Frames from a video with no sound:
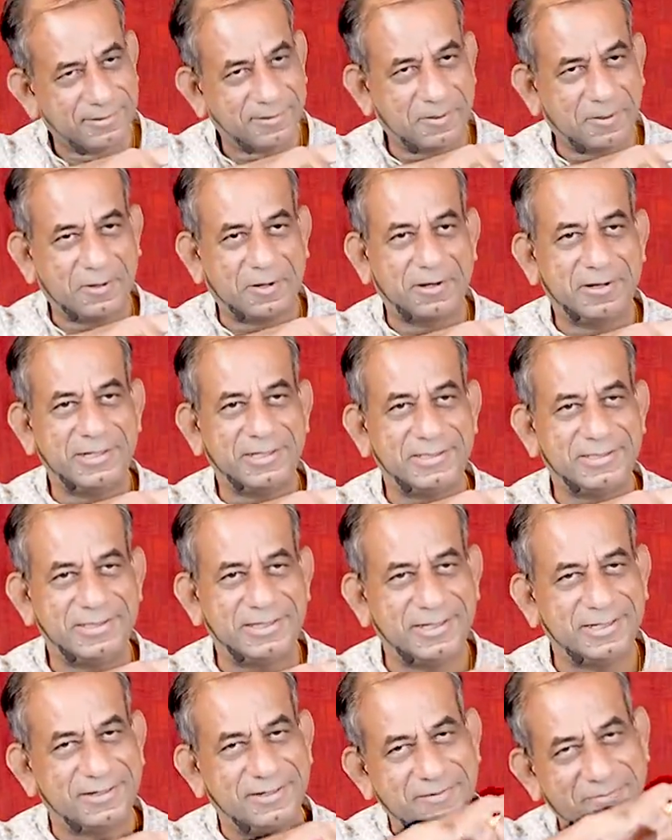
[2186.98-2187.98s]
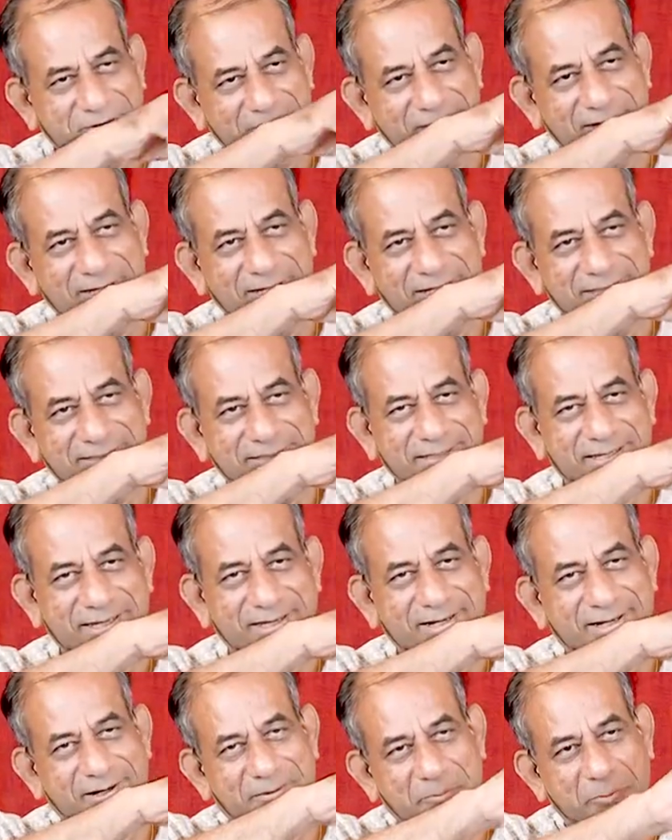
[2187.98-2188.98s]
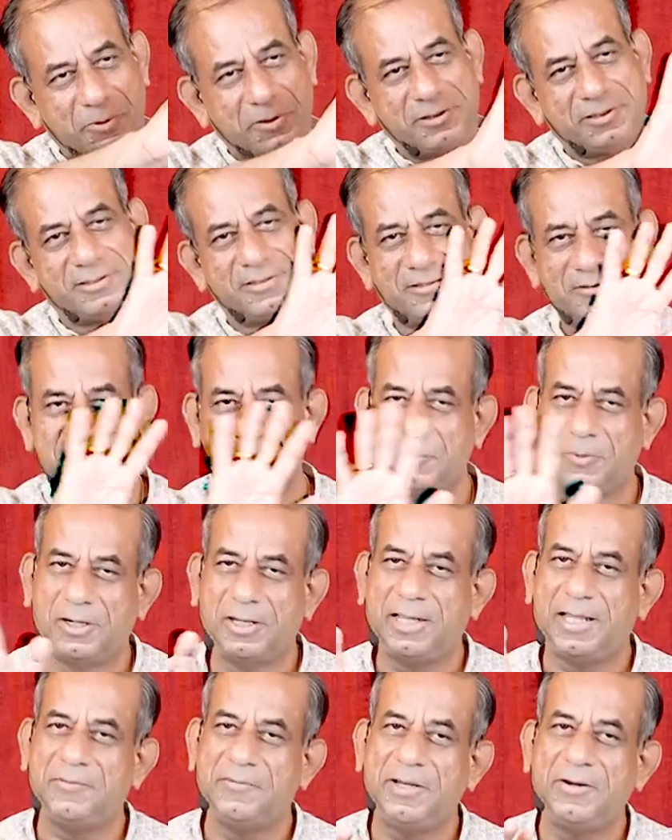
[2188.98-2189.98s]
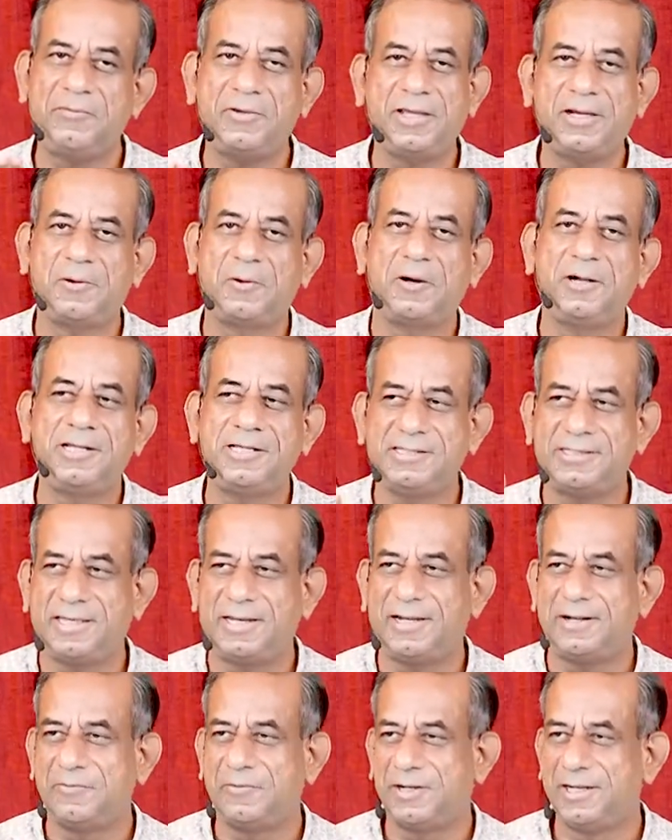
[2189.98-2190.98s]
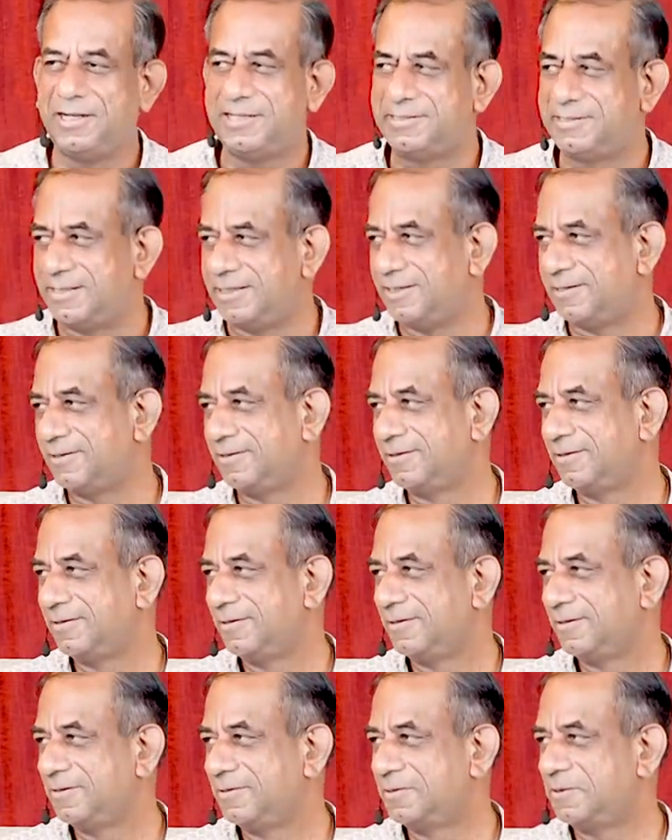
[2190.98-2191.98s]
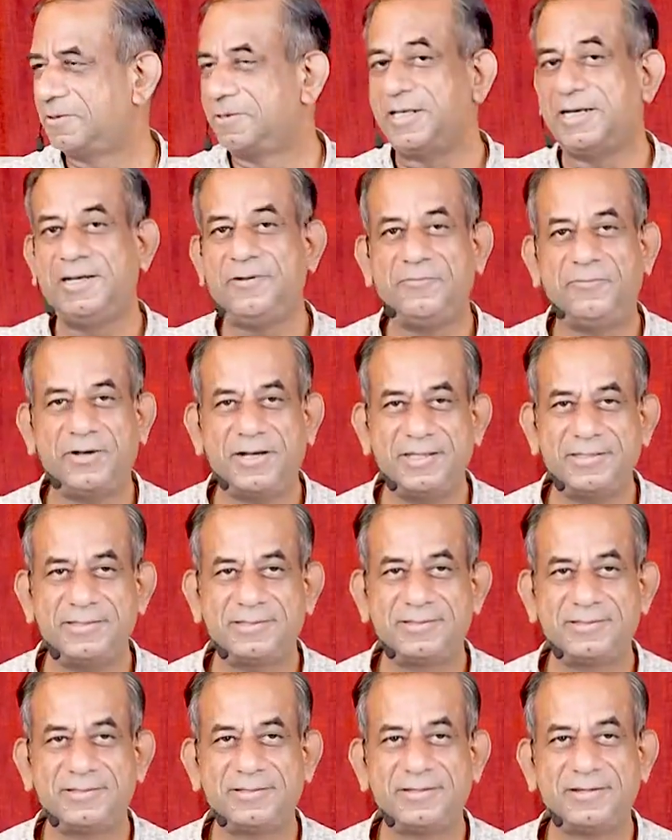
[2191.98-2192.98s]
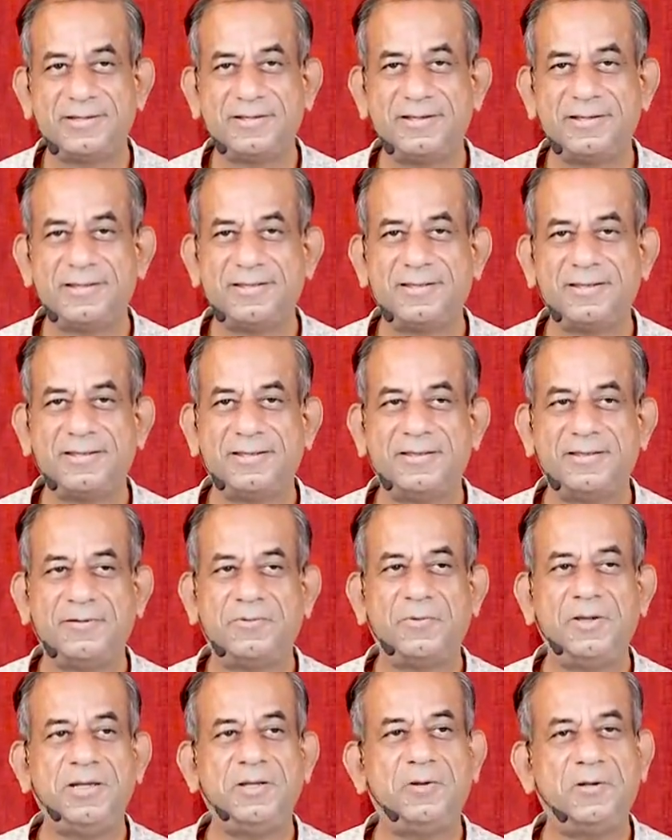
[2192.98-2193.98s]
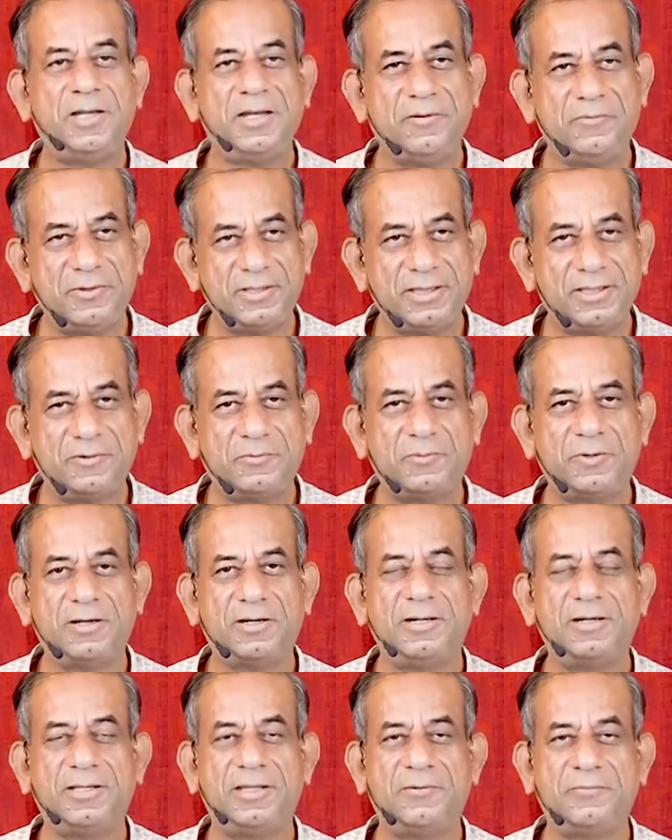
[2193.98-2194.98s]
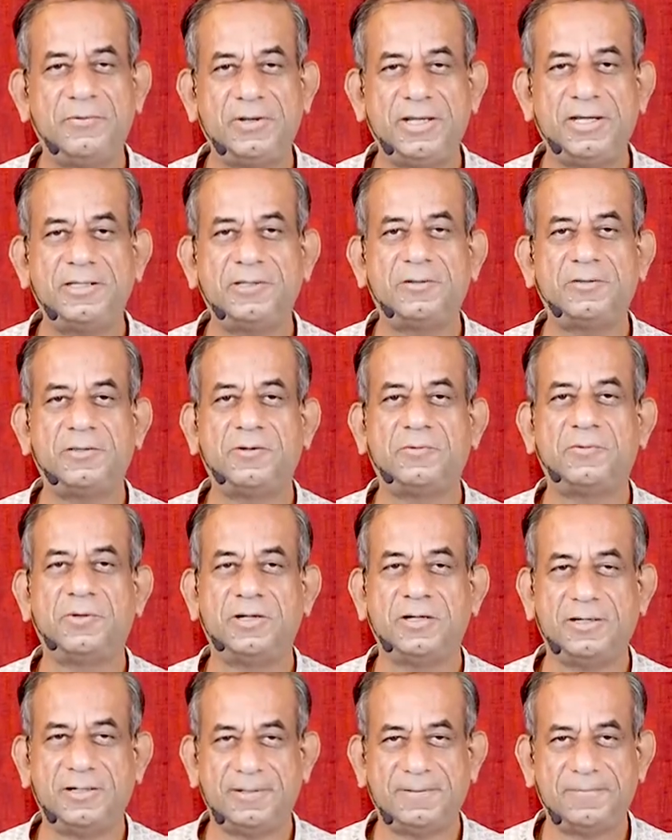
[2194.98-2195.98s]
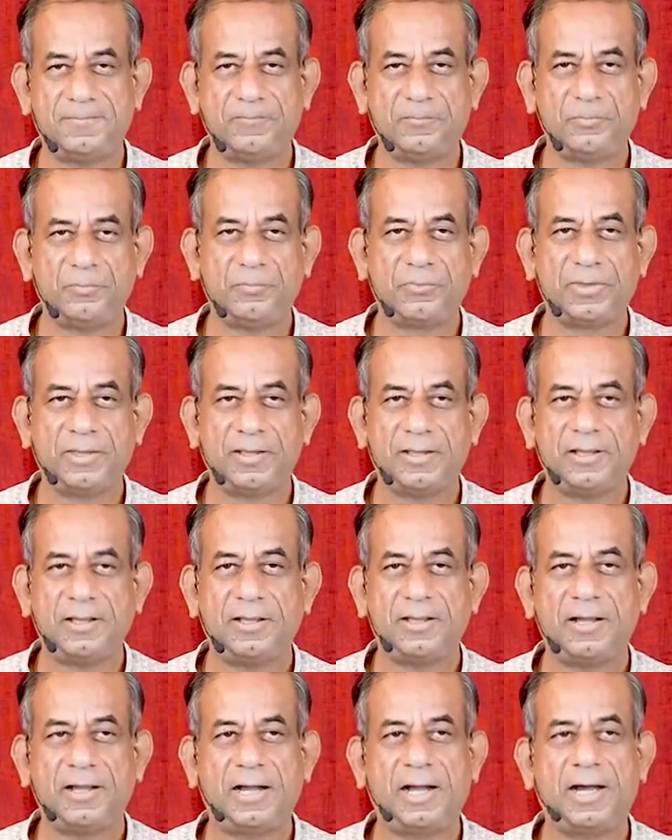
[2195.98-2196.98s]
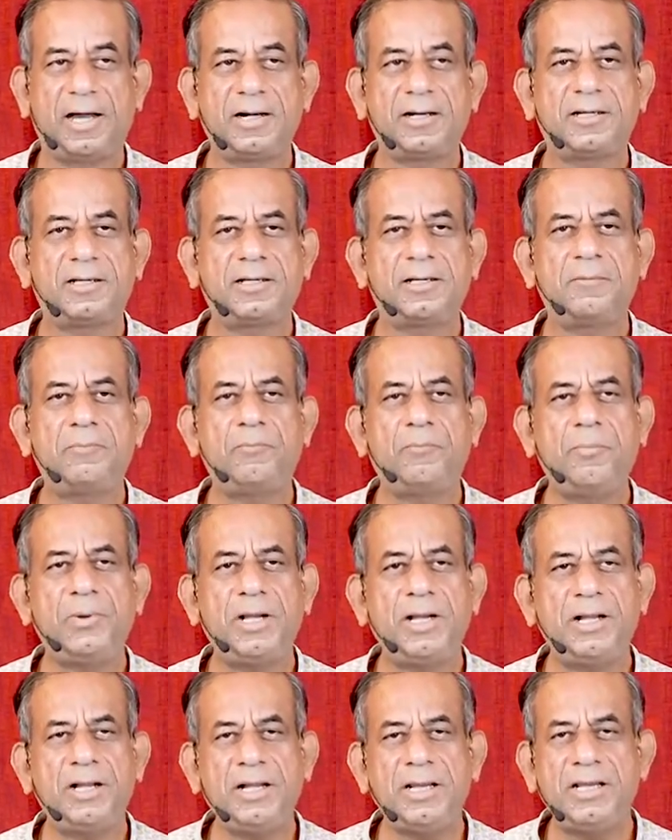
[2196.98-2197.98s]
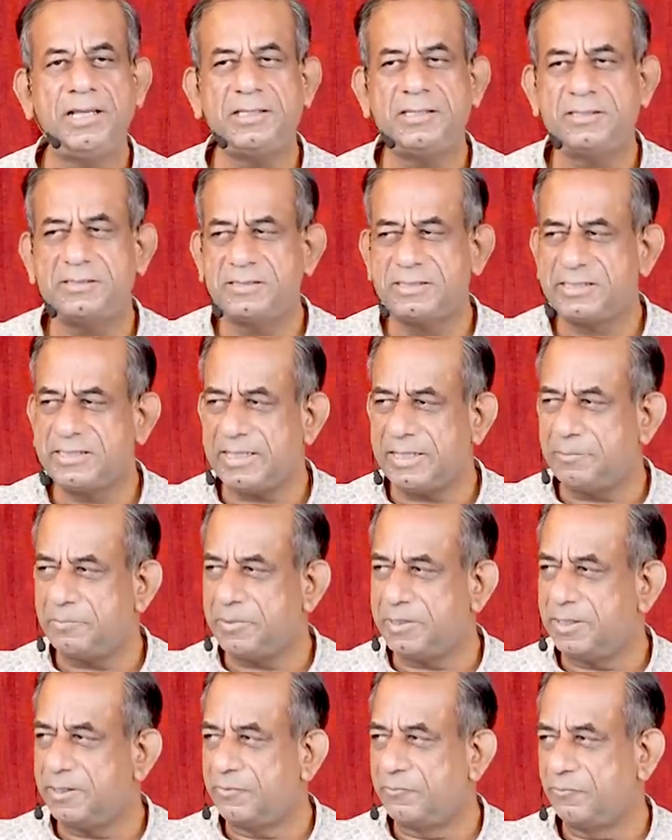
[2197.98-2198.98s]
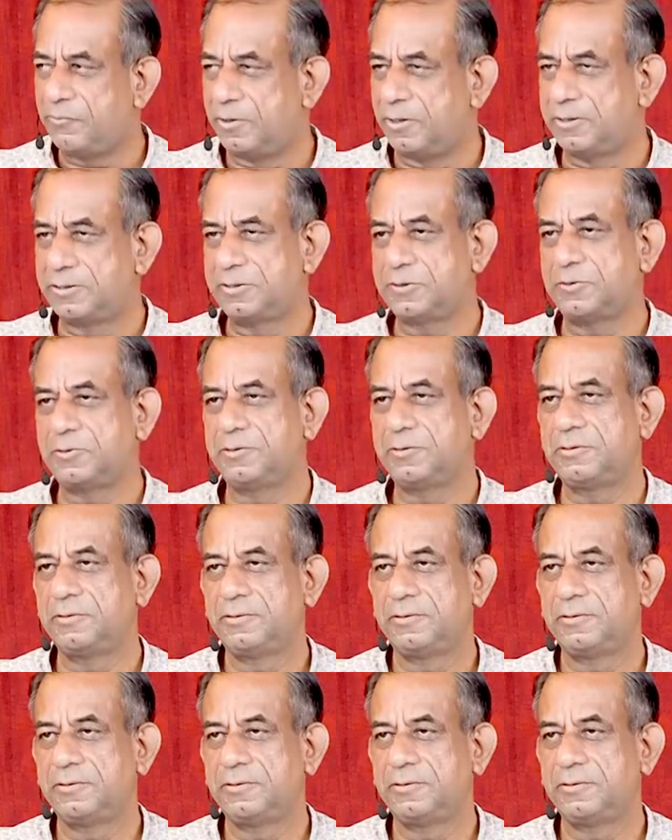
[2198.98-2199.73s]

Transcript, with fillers: God is here, world is there, both. Both everywhere God is there and world is there. So the difference, when you live in the world, the ways of the world are completely steeped in falsehood.